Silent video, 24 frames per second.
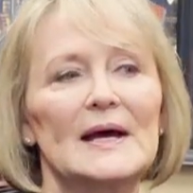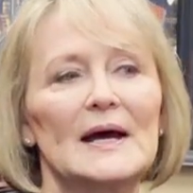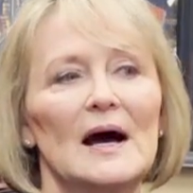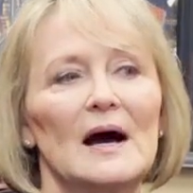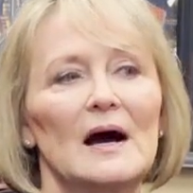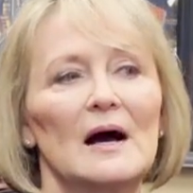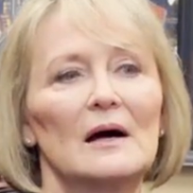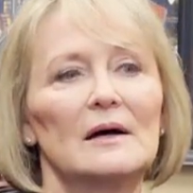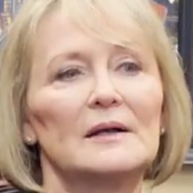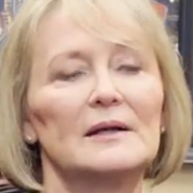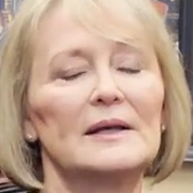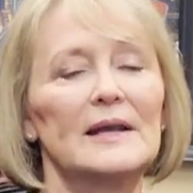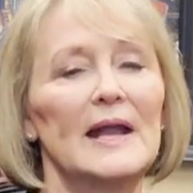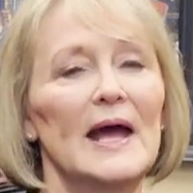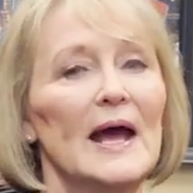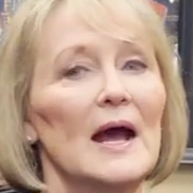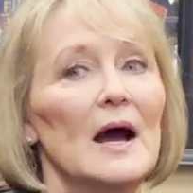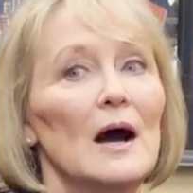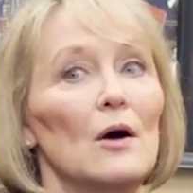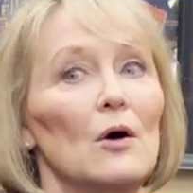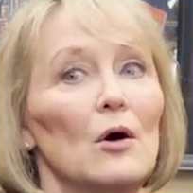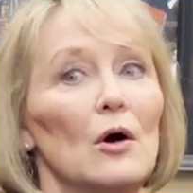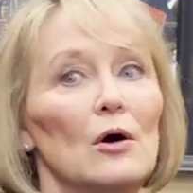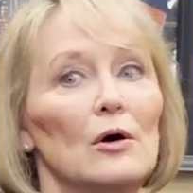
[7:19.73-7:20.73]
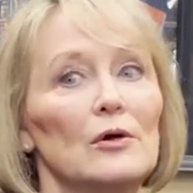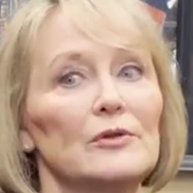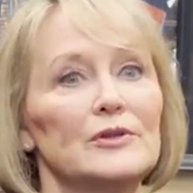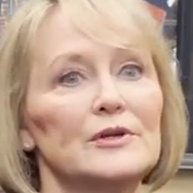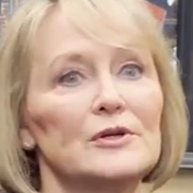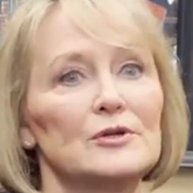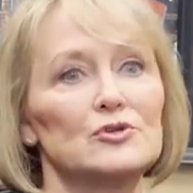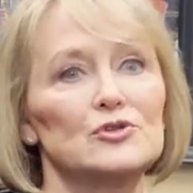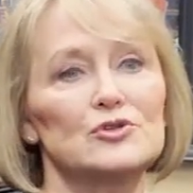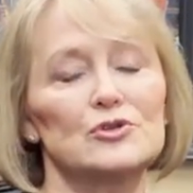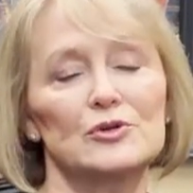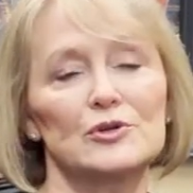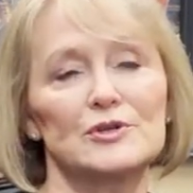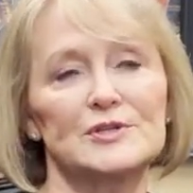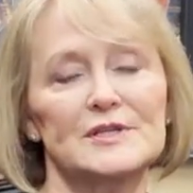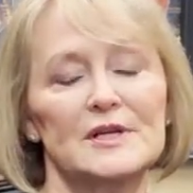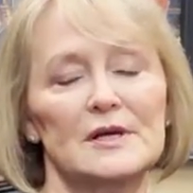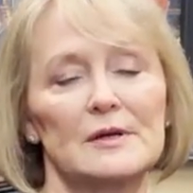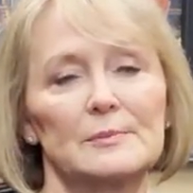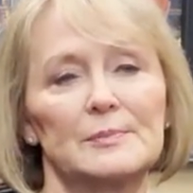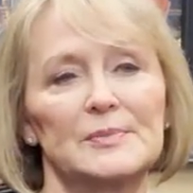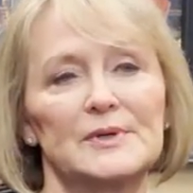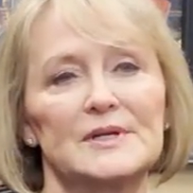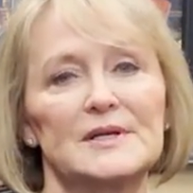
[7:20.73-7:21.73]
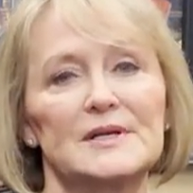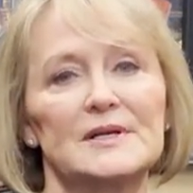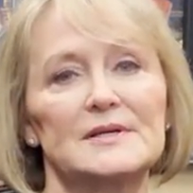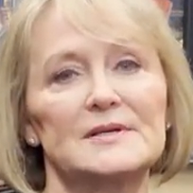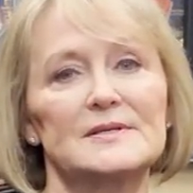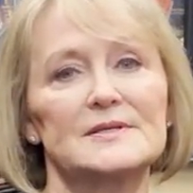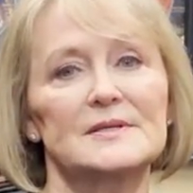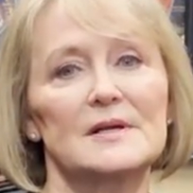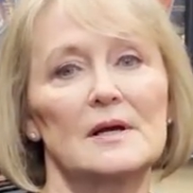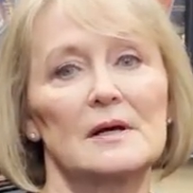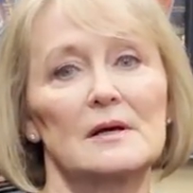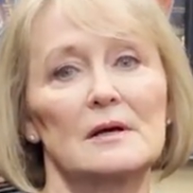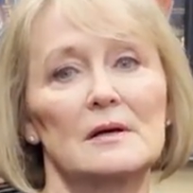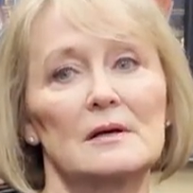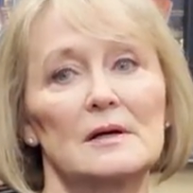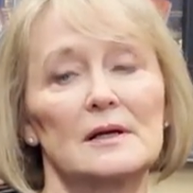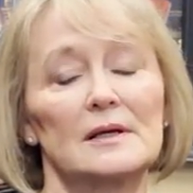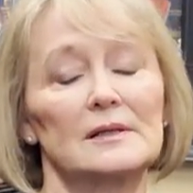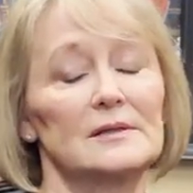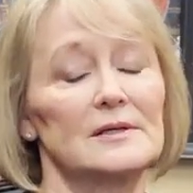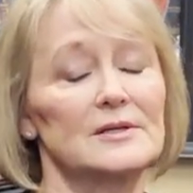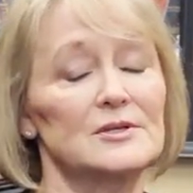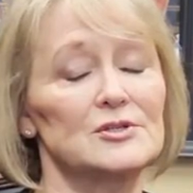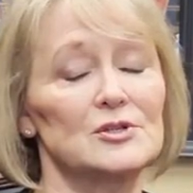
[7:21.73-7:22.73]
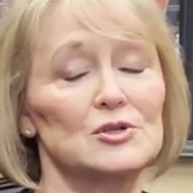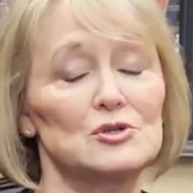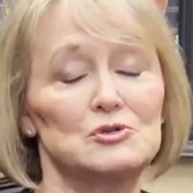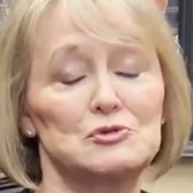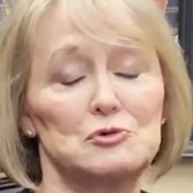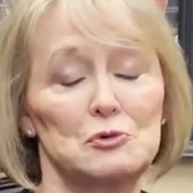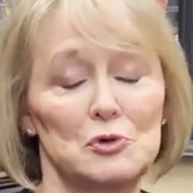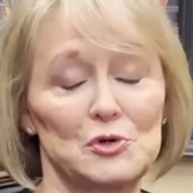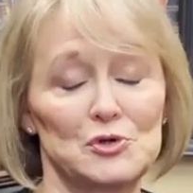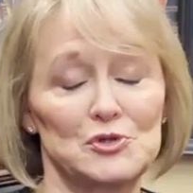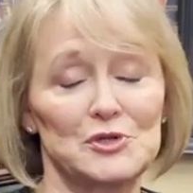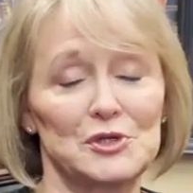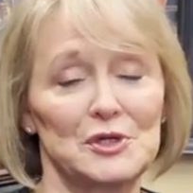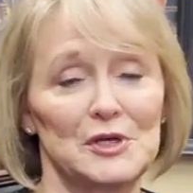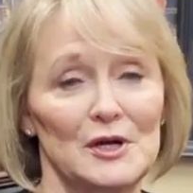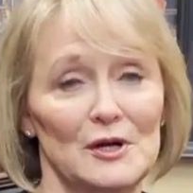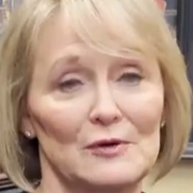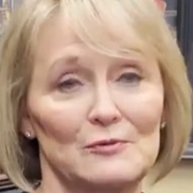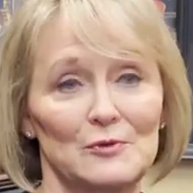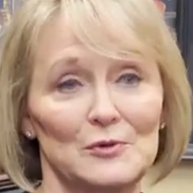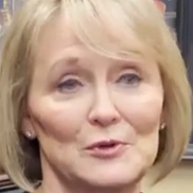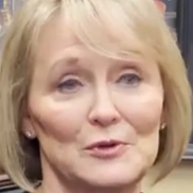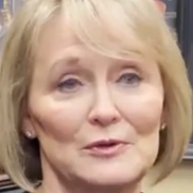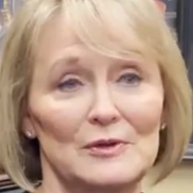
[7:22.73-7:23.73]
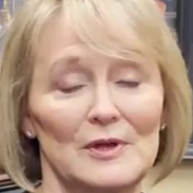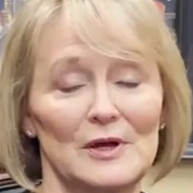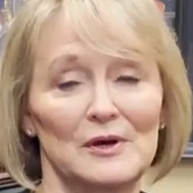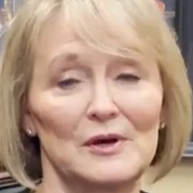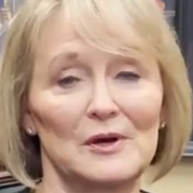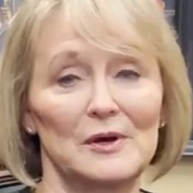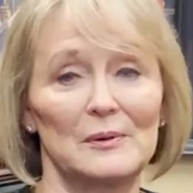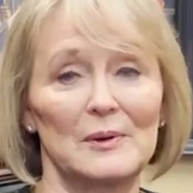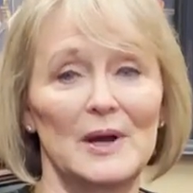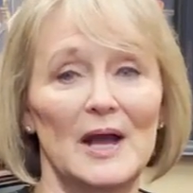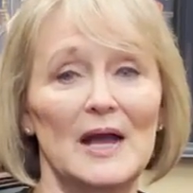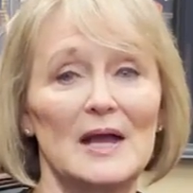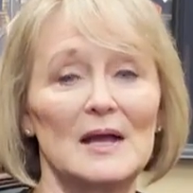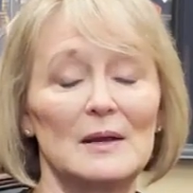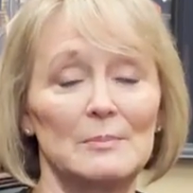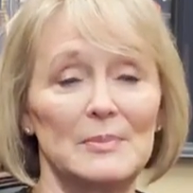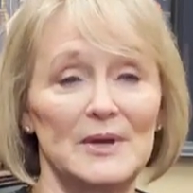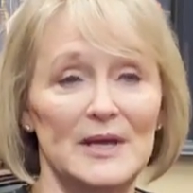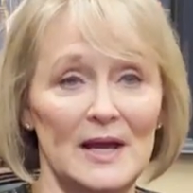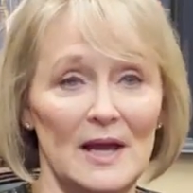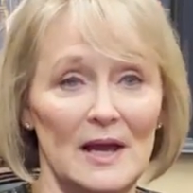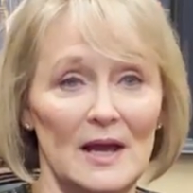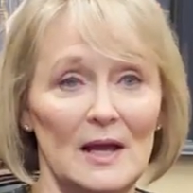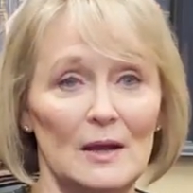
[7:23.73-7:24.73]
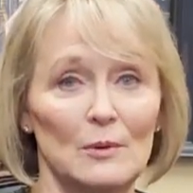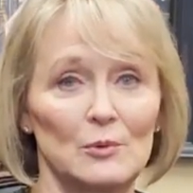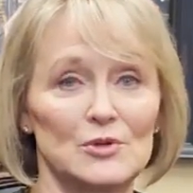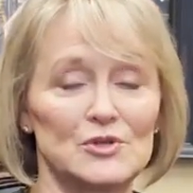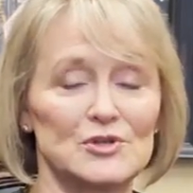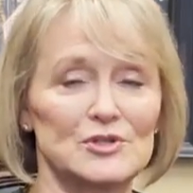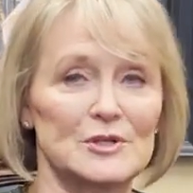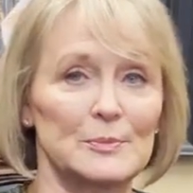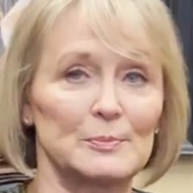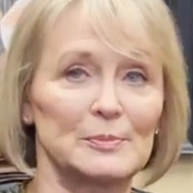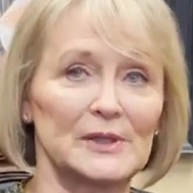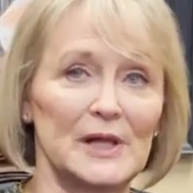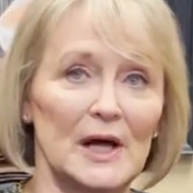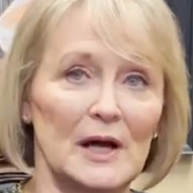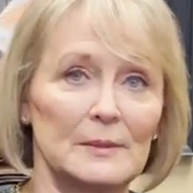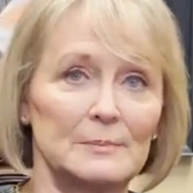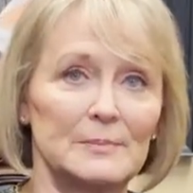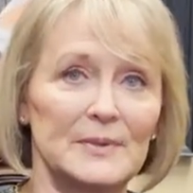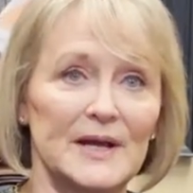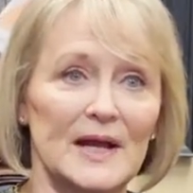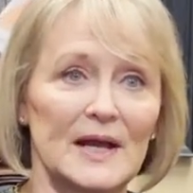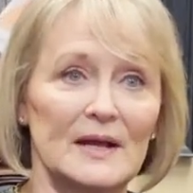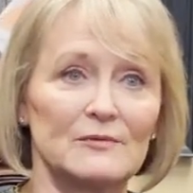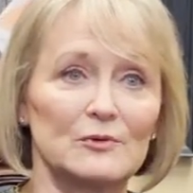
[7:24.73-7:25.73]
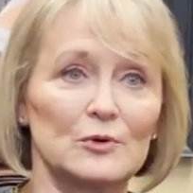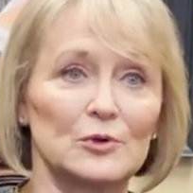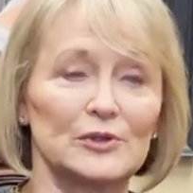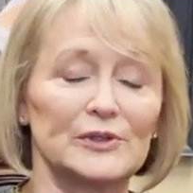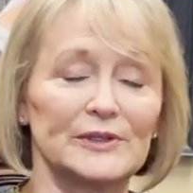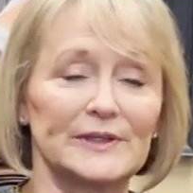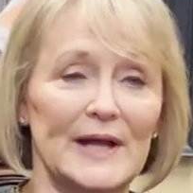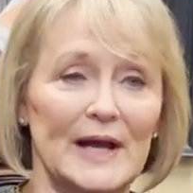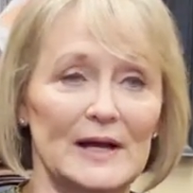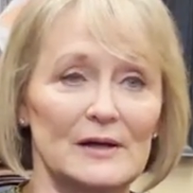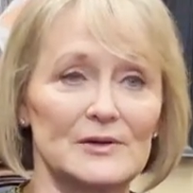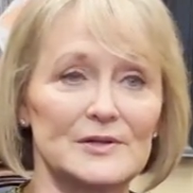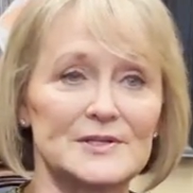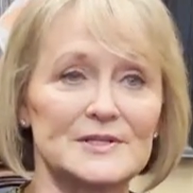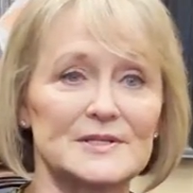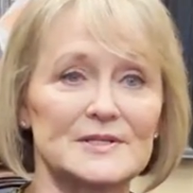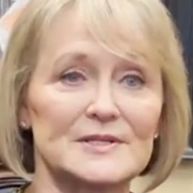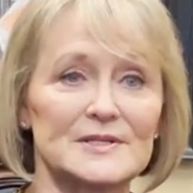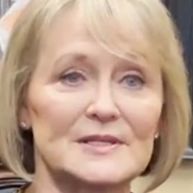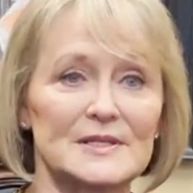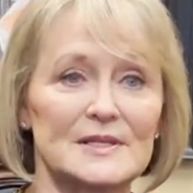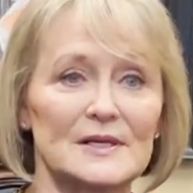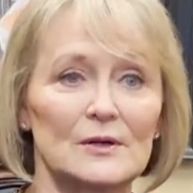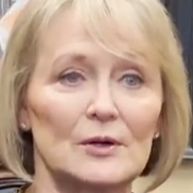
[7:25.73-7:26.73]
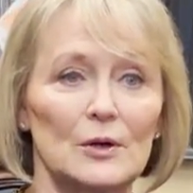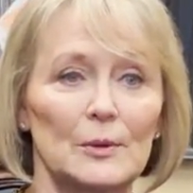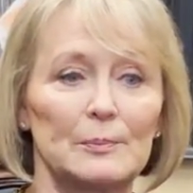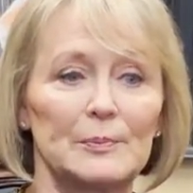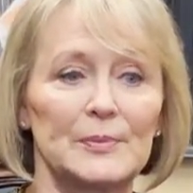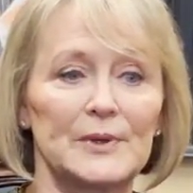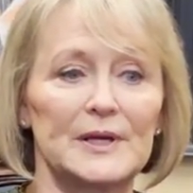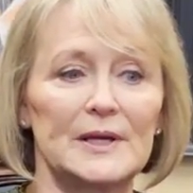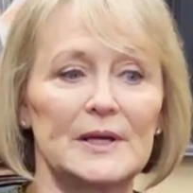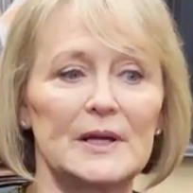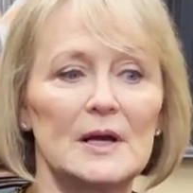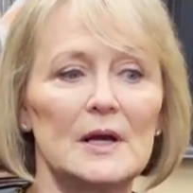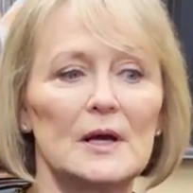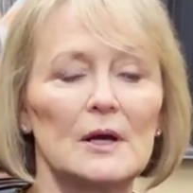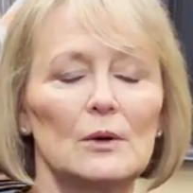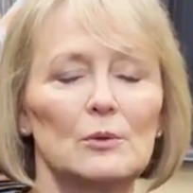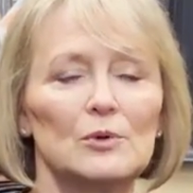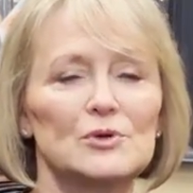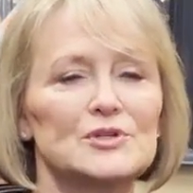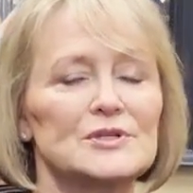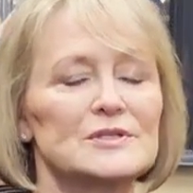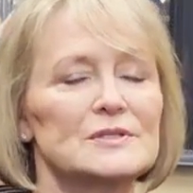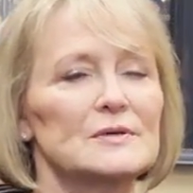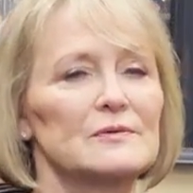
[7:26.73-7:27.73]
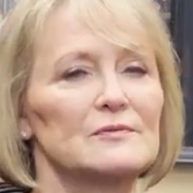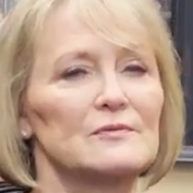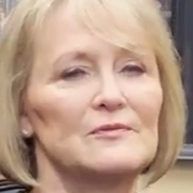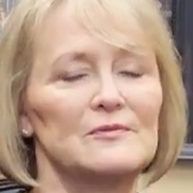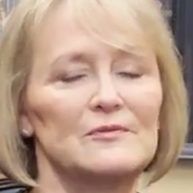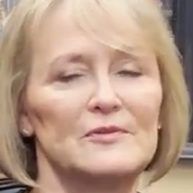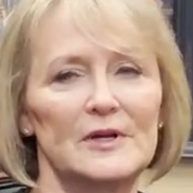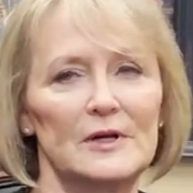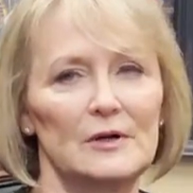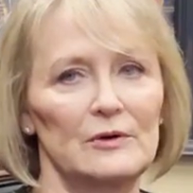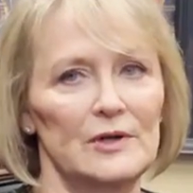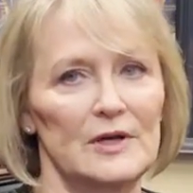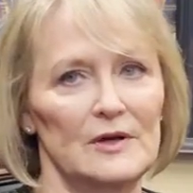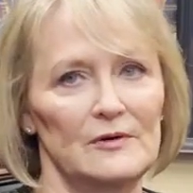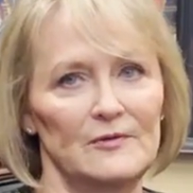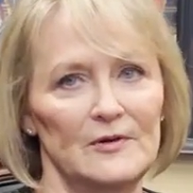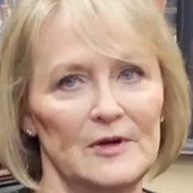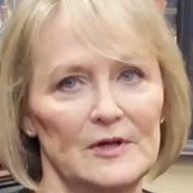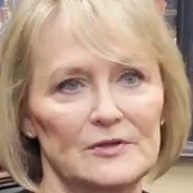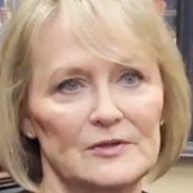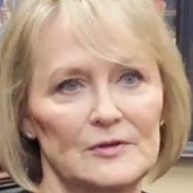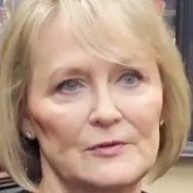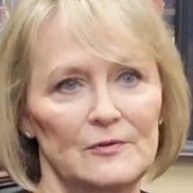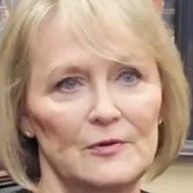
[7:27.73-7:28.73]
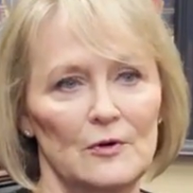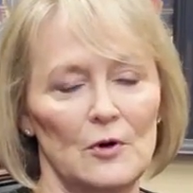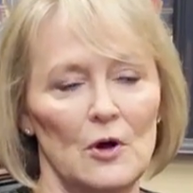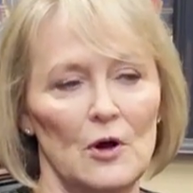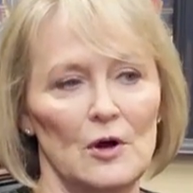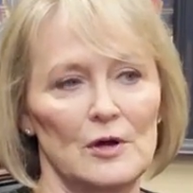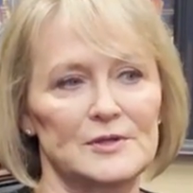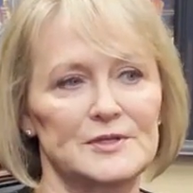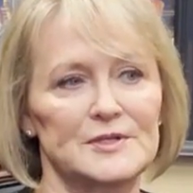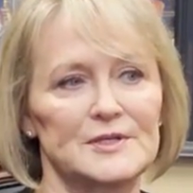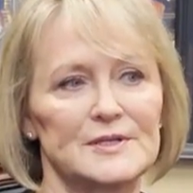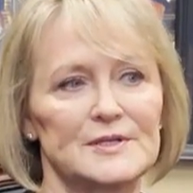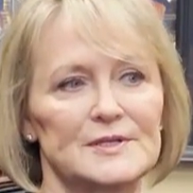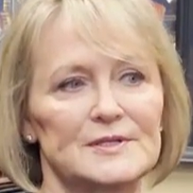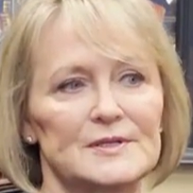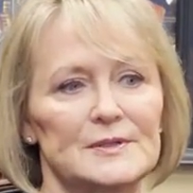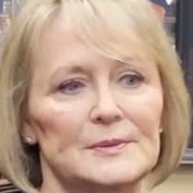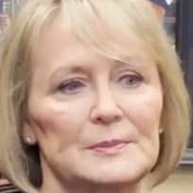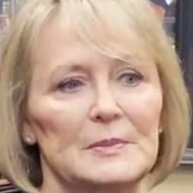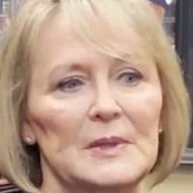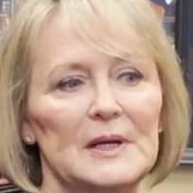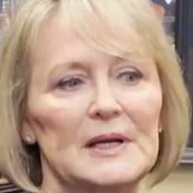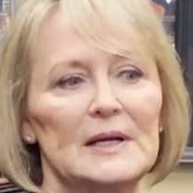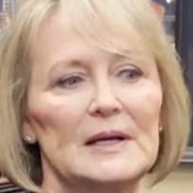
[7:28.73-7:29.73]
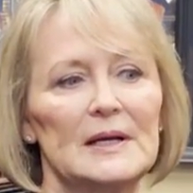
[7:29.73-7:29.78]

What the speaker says: Now all the insurance companies, at least in Georgia, cover ABA, which is Applied Behavioral Analysis Therapy, which is very effective for autism.